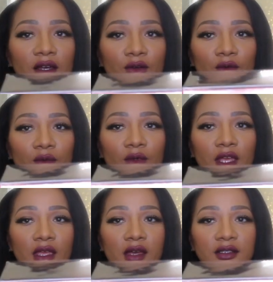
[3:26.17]
oh,
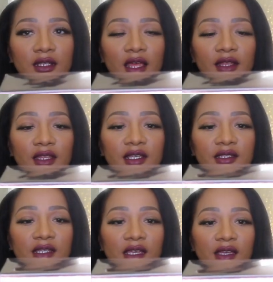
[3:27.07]
can y'all see that?
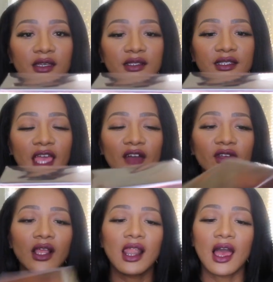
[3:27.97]
This is
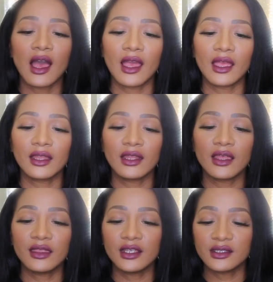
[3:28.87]
Calvin Klein
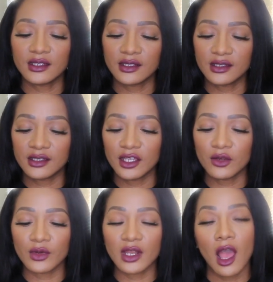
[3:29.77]
and this is
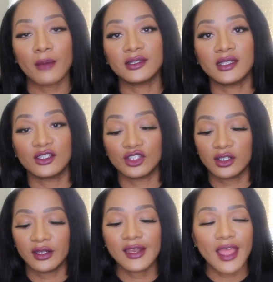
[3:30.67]
Secret
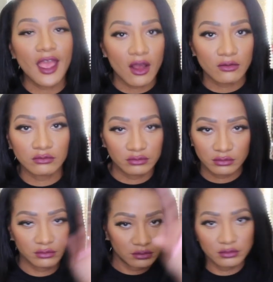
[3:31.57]
Obsession. Now,
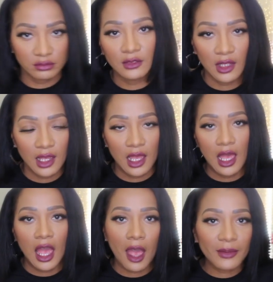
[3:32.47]

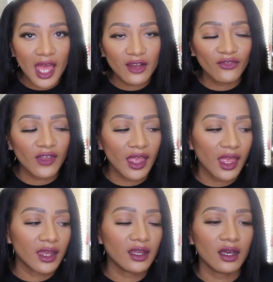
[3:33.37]
I'm not a
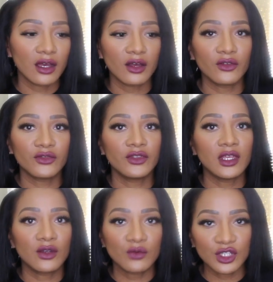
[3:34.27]
fan of
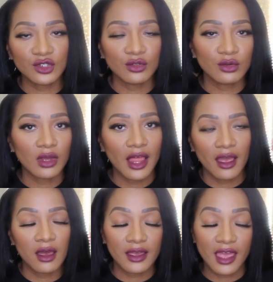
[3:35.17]
the original
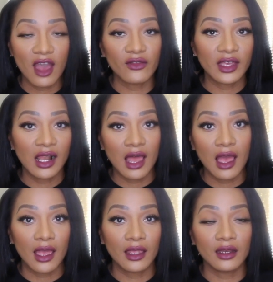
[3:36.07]
uh, Calvin
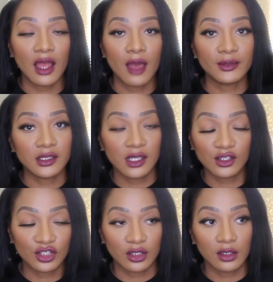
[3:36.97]
Klein
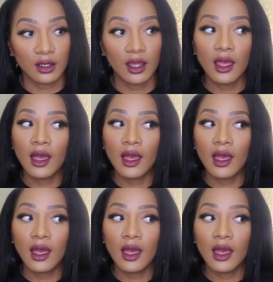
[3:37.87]
Obsession.